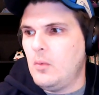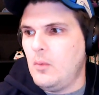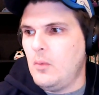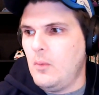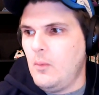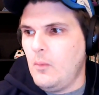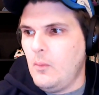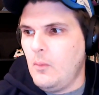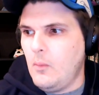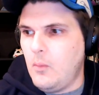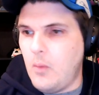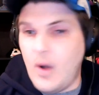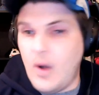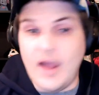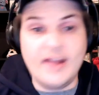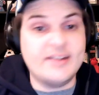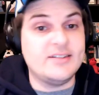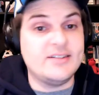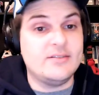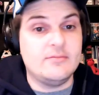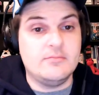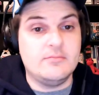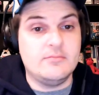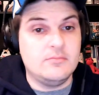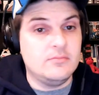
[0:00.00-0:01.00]
what
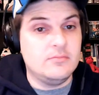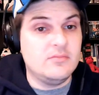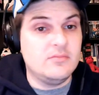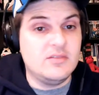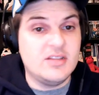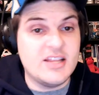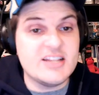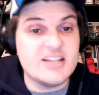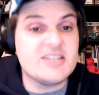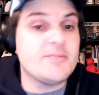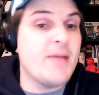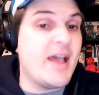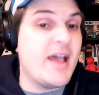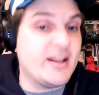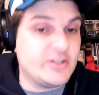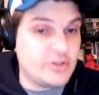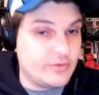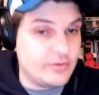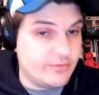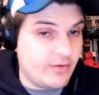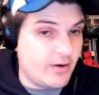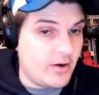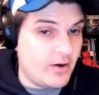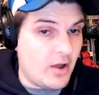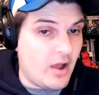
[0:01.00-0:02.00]
this Magic
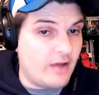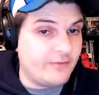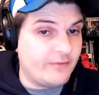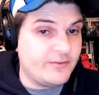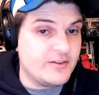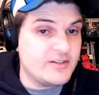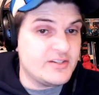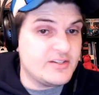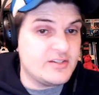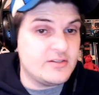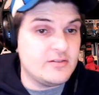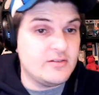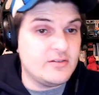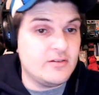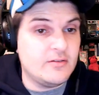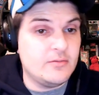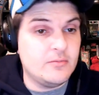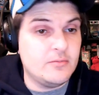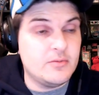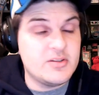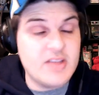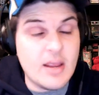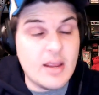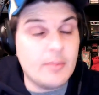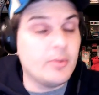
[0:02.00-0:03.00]
front office
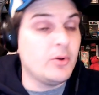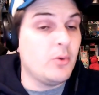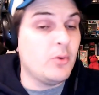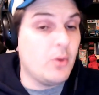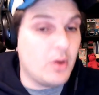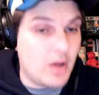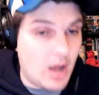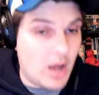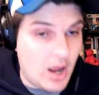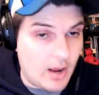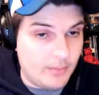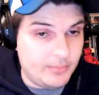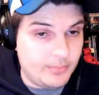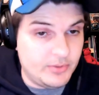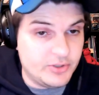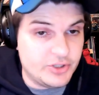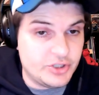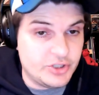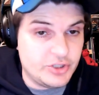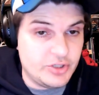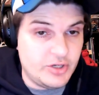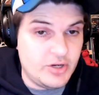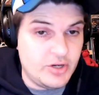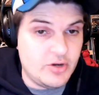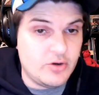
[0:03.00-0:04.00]
was able to
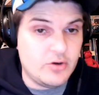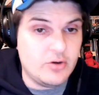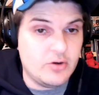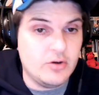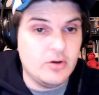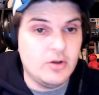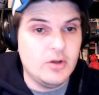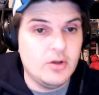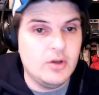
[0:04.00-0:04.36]
accomplish here